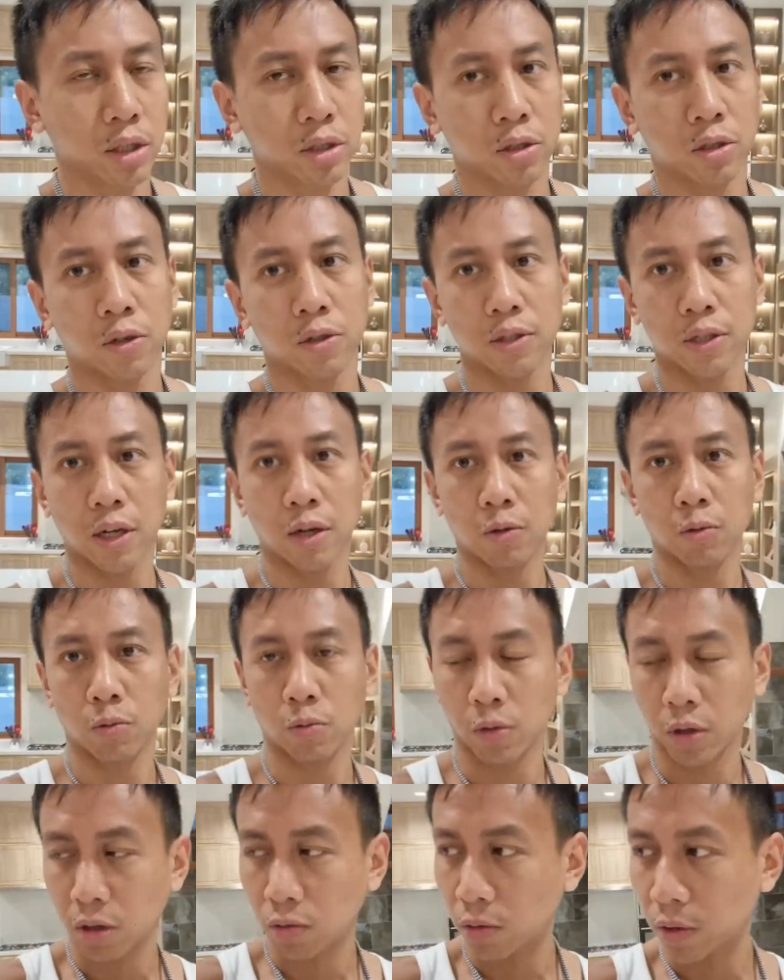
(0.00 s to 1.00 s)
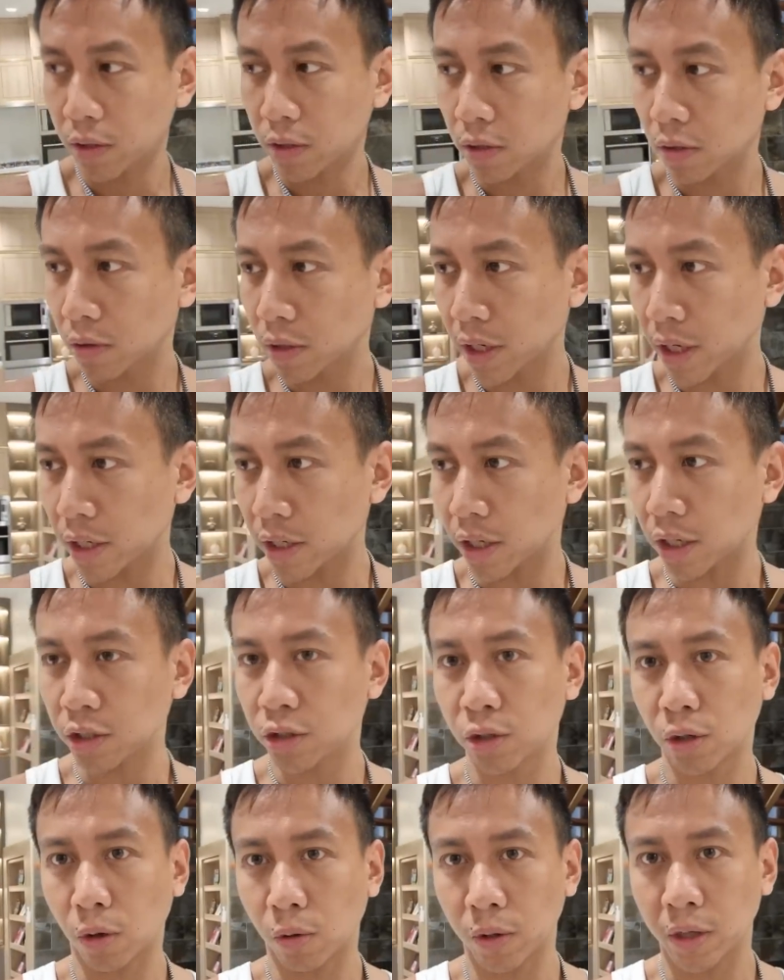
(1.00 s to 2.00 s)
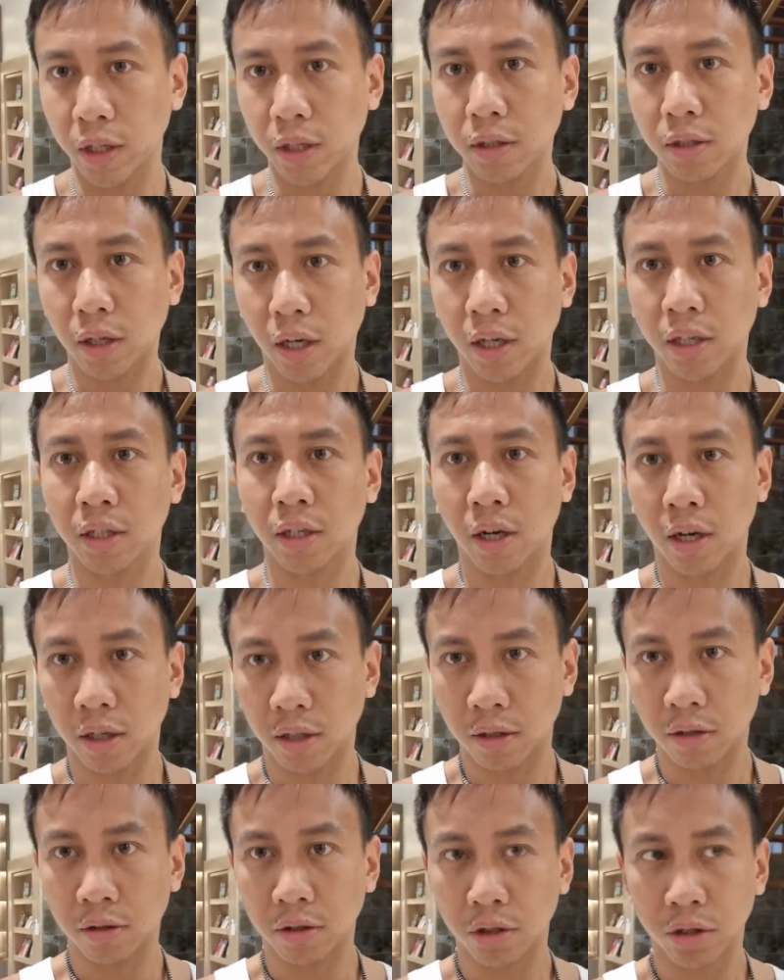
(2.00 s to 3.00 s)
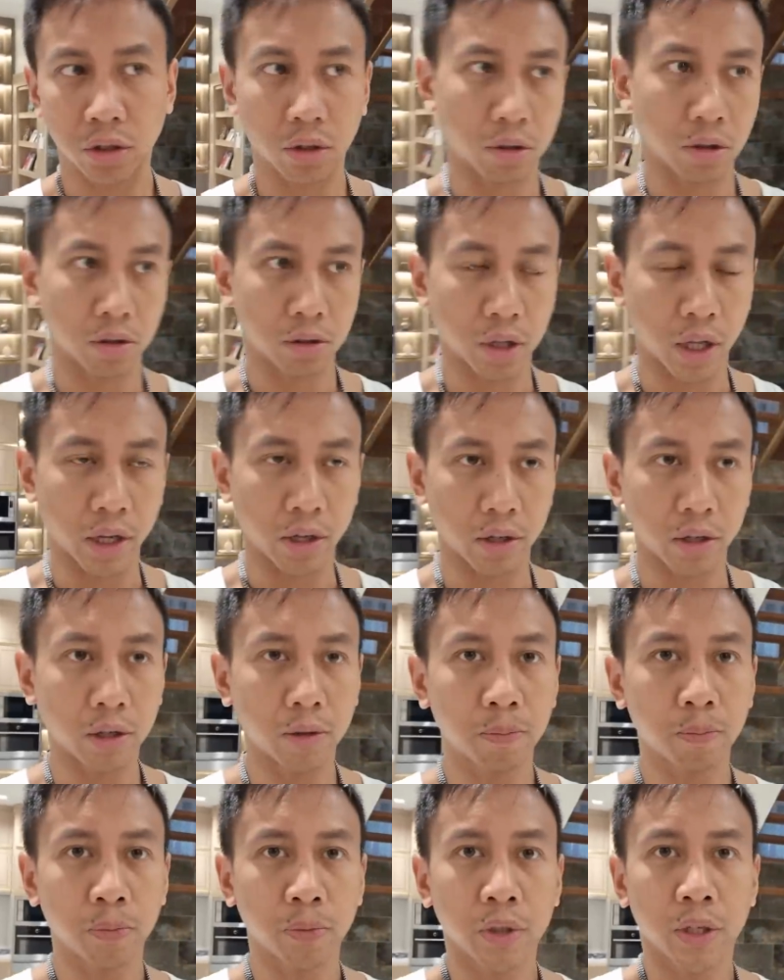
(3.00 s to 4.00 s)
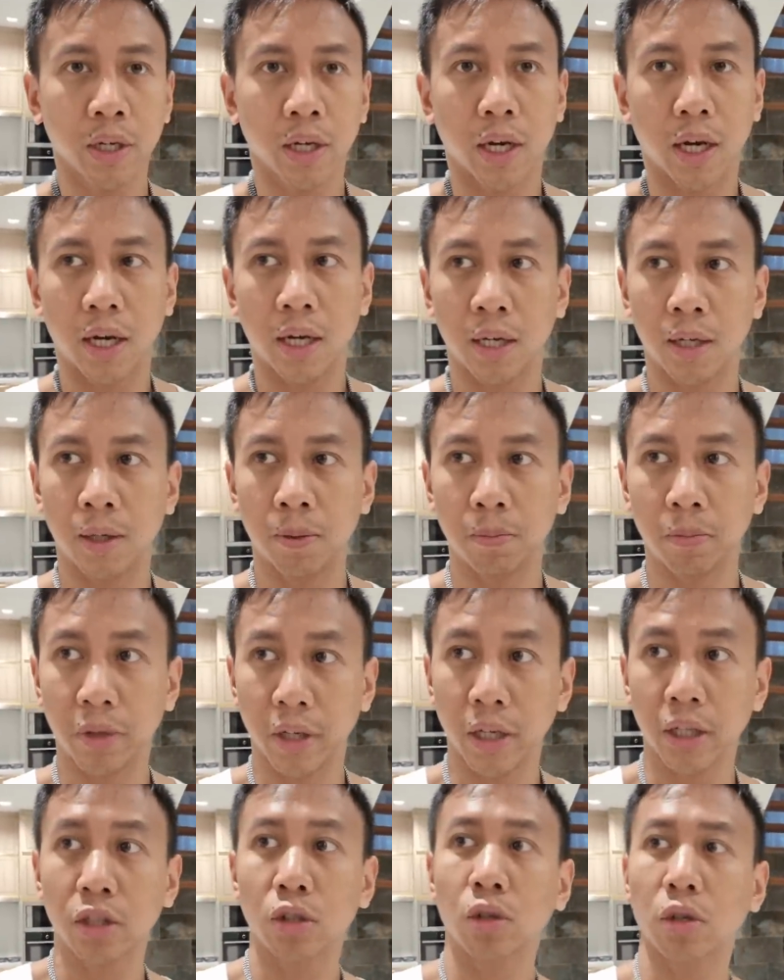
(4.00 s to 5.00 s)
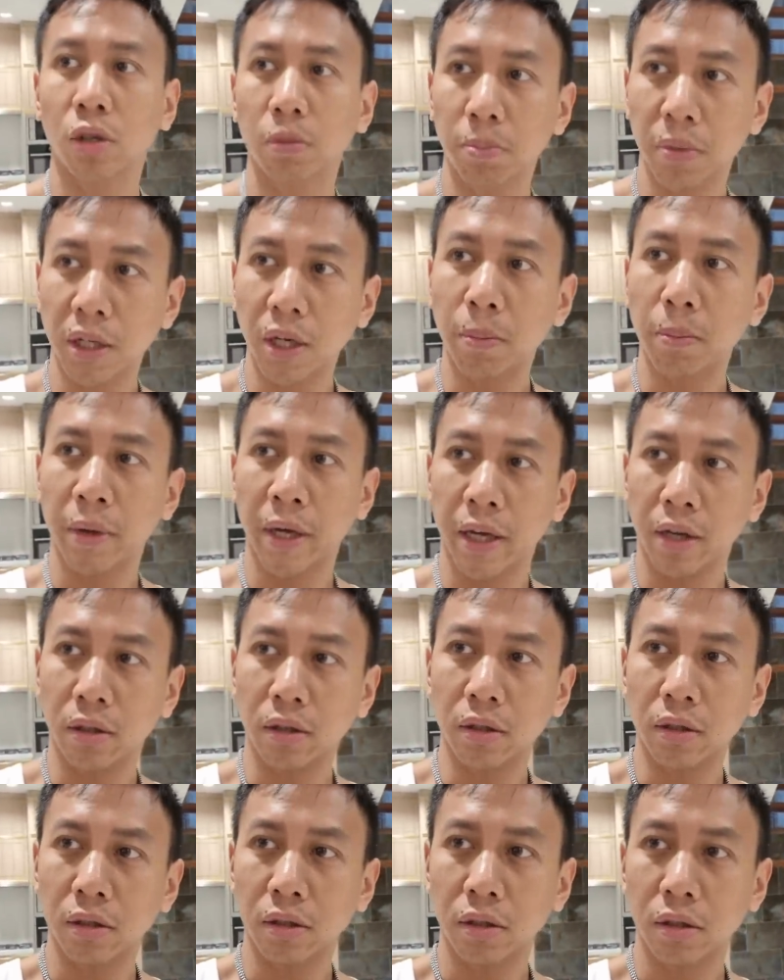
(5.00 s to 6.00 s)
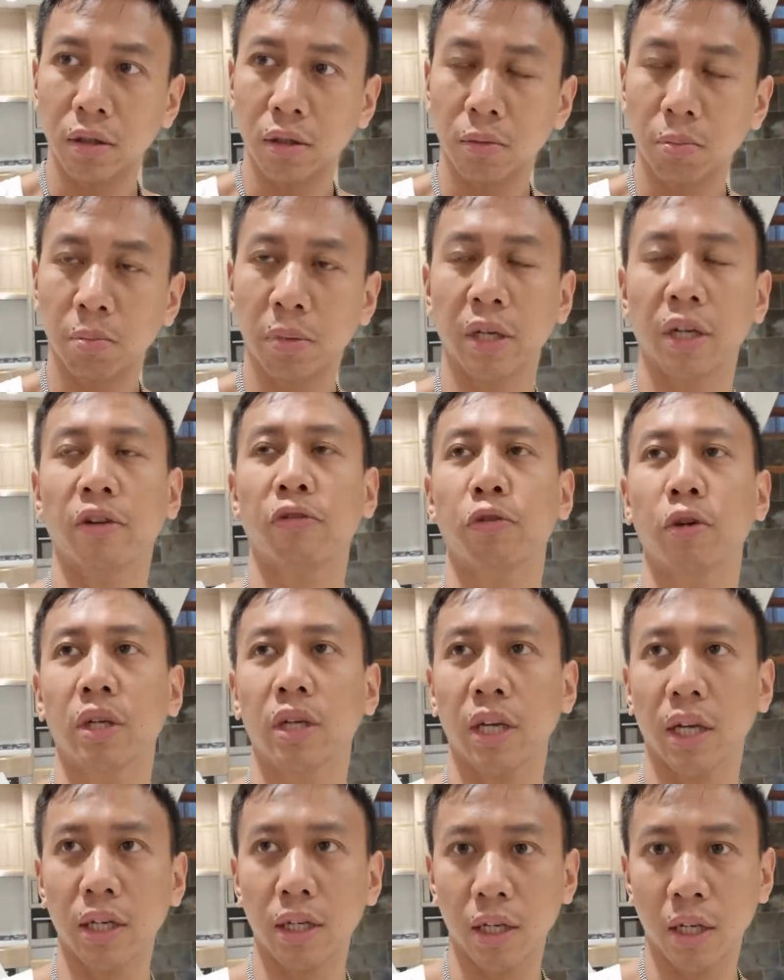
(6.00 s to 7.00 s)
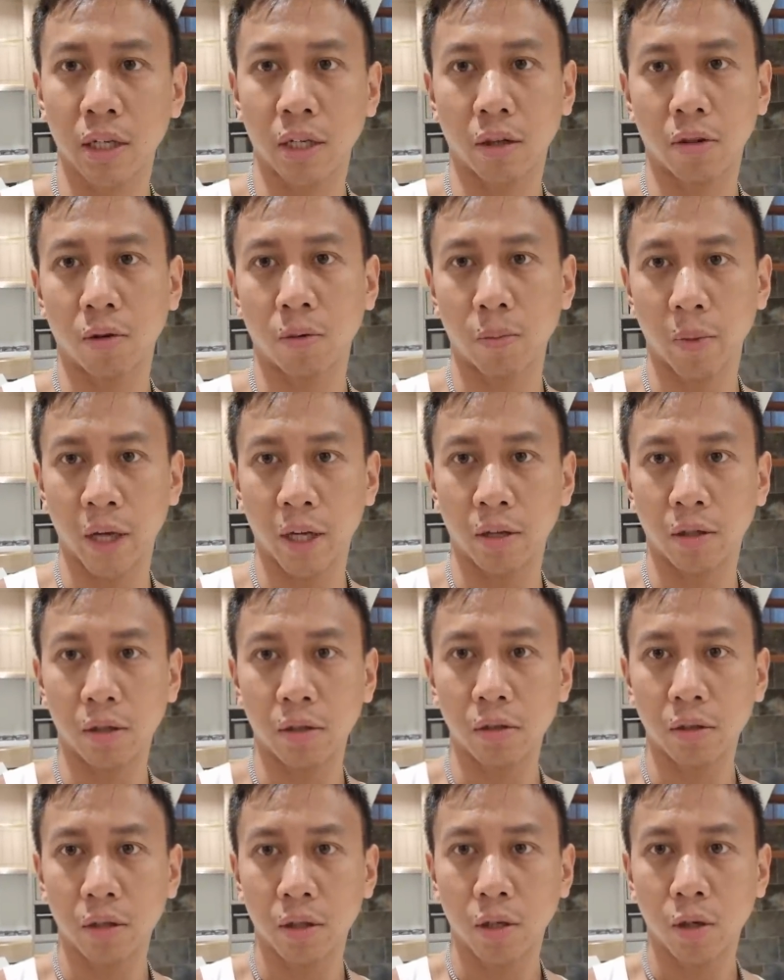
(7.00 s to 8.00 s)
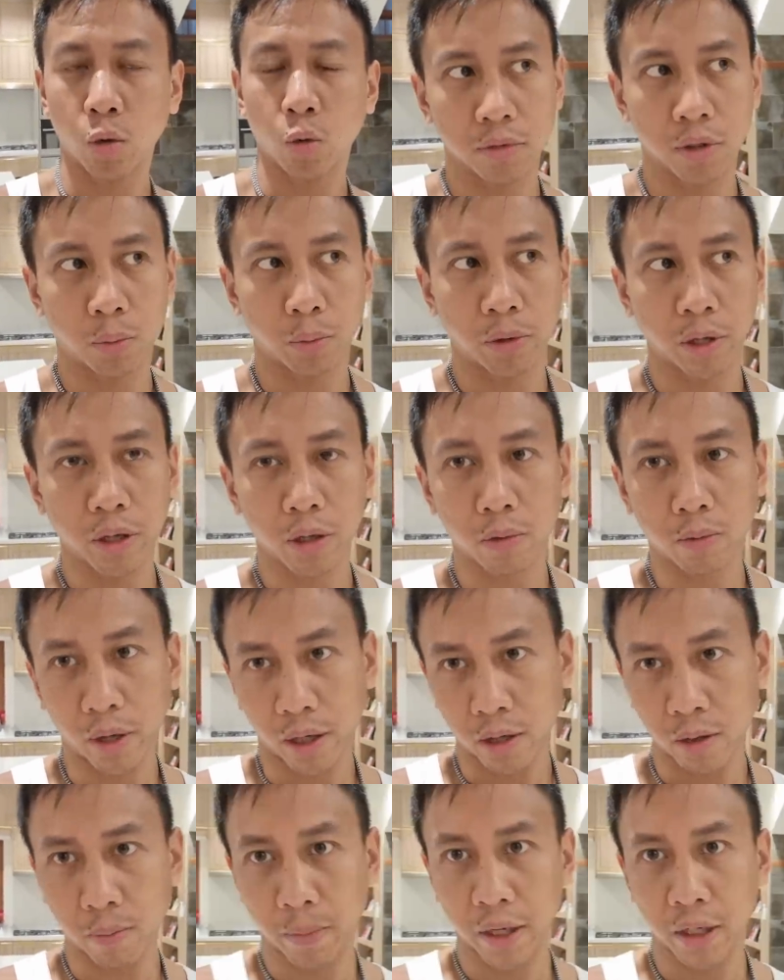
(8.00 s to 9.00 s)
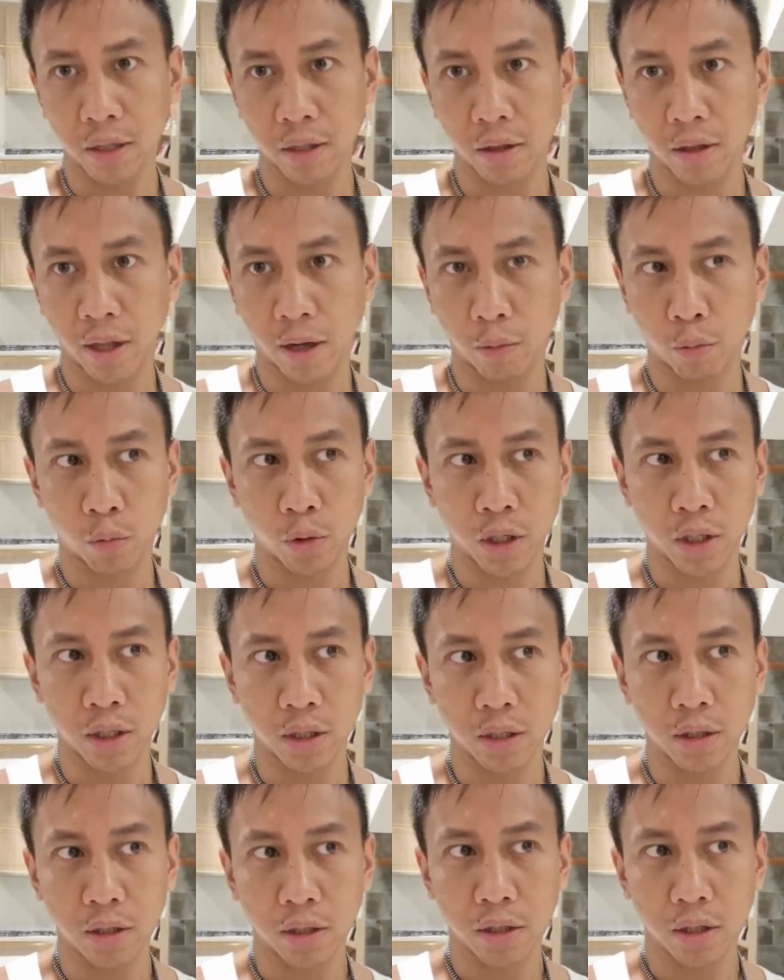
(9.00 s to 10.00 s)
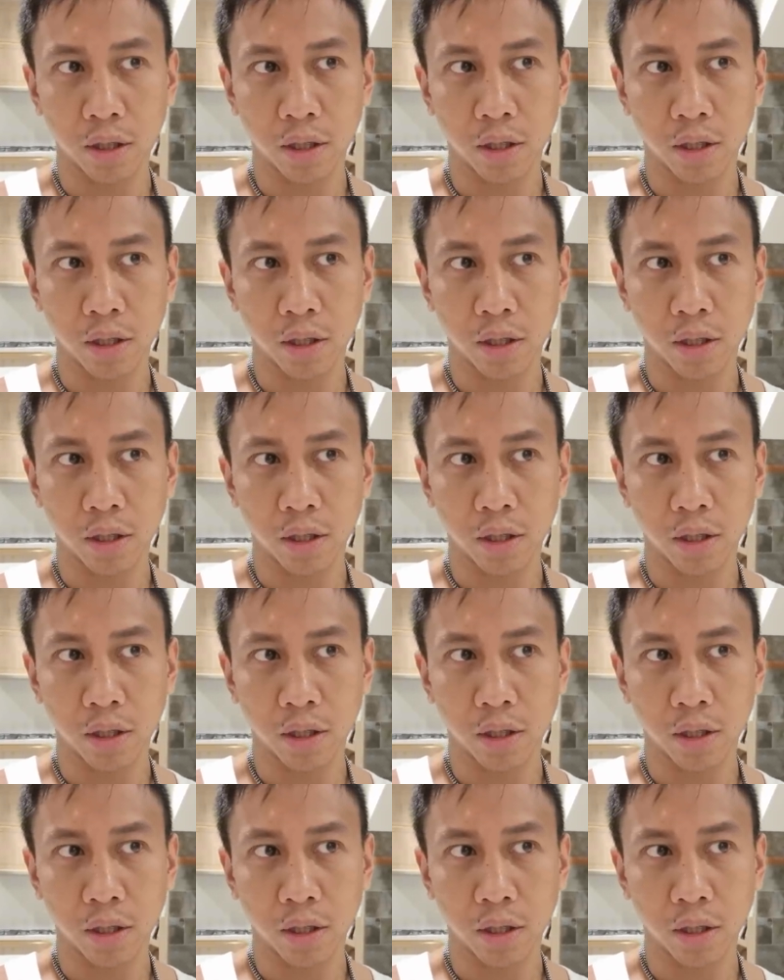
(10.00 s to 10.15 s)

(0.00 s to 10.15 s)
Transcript: turns out we're going to get a Joey, a young sugar glider. Um, it could be a male, but if we get another male, the breeder recommended that we